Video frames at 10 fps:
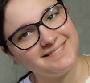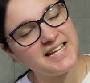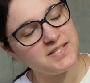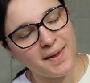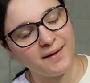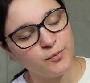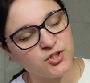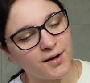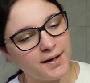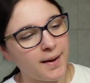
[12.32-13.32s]
it's me we're
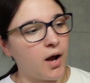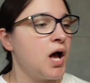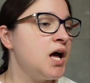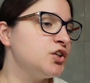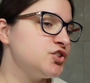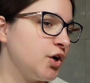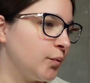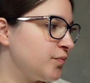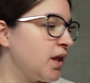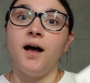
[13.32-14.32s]
talking about. So
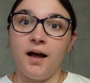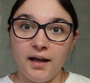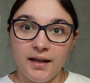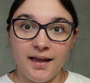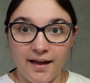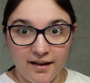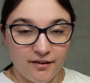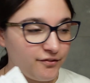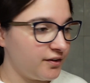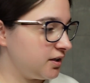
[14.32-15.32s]
I
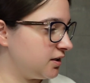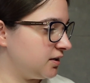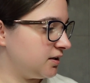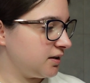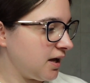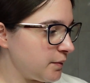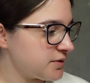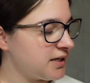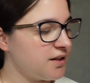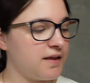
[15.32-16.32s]
have, I
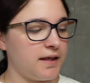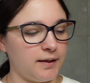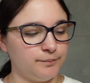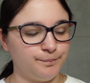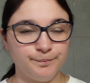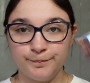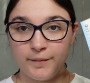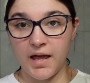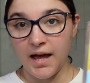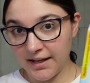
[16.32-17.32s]
was kind of thinking,
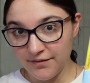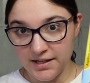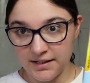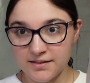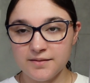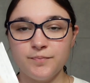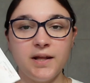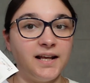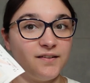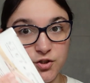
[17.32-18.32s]
I have these
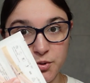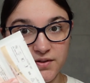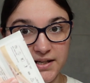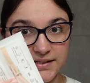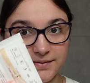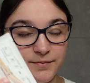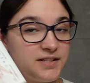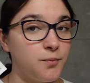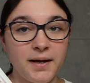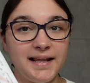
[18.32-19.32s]
and I have two of these.
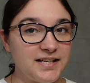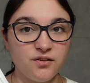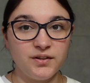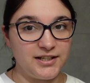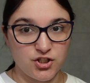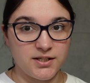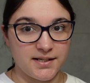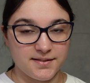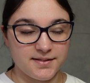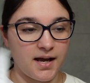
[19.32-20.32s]
These are my last ovulation
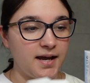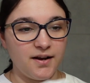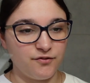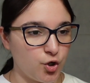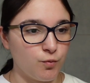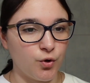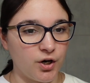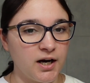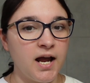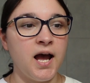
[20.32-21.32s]
tests. I have no
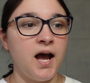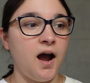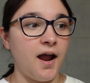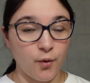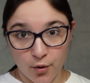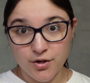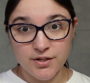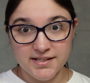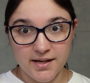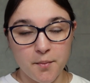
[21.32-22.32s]
more. I
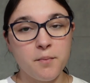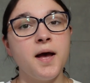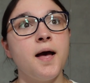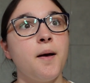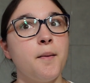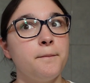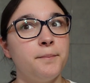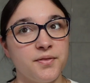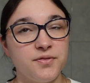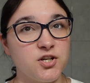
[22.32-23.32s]
ordered some,
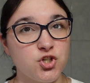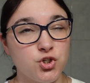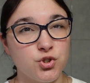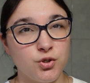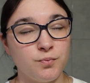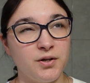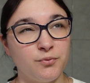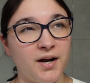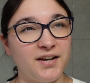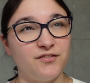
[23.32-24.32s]
but they should be
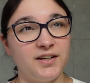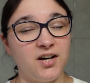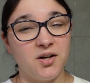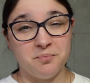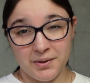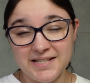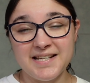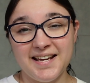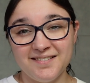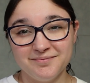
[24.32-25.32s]
arriving on
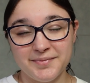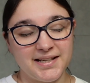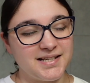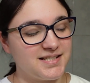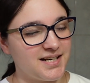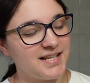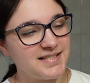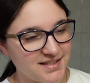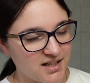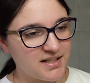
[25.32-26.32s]
Monday because today
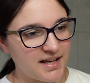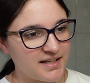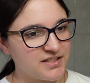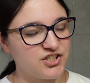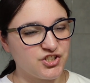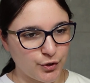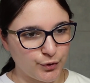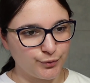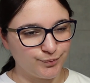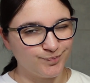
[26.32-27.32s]
is Sunday,
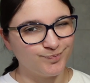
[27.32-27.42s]
so